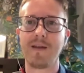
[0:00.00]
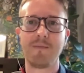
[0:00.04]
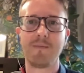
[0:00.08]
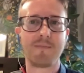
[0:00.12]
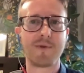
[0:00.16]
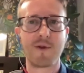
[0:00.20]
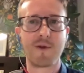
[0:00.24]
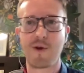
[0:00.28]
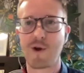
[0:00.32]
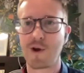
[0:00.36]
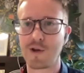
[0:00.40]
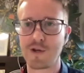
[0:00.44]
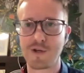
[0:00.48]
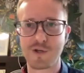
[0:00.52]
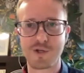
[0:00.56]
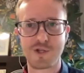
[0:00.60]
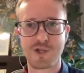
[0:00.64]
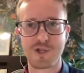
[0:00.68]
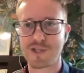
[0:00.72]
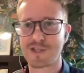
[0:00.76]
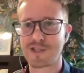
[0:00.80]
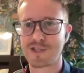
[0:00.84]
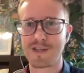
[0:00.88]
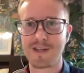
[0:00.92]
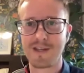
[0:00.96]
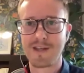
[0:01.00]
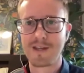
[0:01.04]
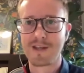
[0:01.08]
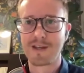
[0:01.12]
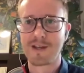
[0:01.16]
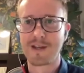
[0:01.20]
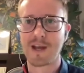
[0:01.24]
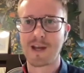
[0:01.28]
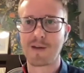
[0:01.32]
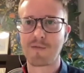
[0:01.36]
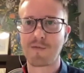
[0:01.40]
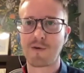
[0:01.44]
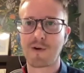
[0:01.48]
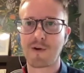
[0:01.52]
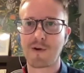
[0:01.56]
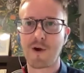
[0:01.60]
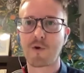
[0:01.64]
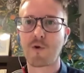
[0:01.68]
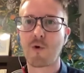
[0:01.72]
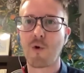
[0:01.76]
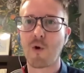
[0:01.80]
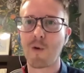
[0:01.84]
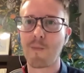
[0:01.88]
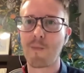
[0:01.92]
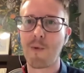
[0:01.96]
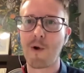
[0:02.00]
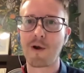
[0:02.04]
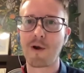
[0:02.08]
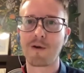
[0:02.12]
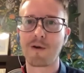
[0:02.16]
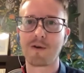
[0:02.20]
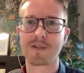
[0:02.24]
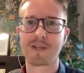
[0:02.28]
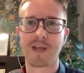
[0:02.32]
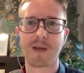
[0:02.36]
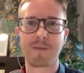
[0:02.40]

beyond just kind of our core partners